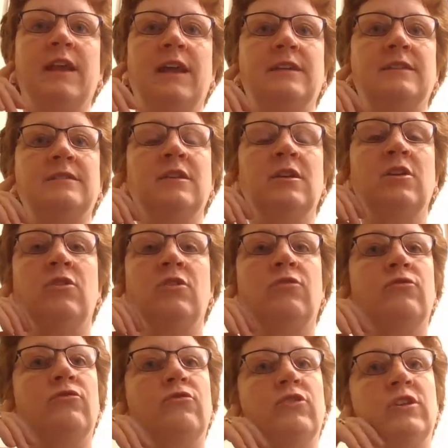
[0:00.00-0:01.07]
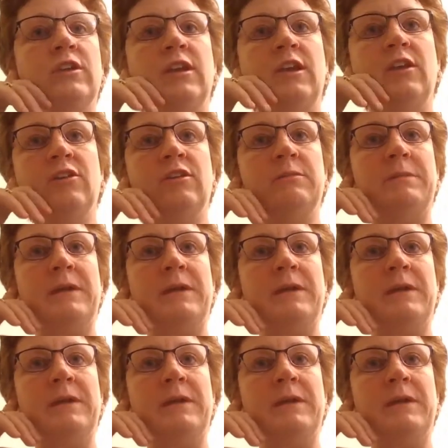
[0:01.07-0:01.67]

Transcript: It has really good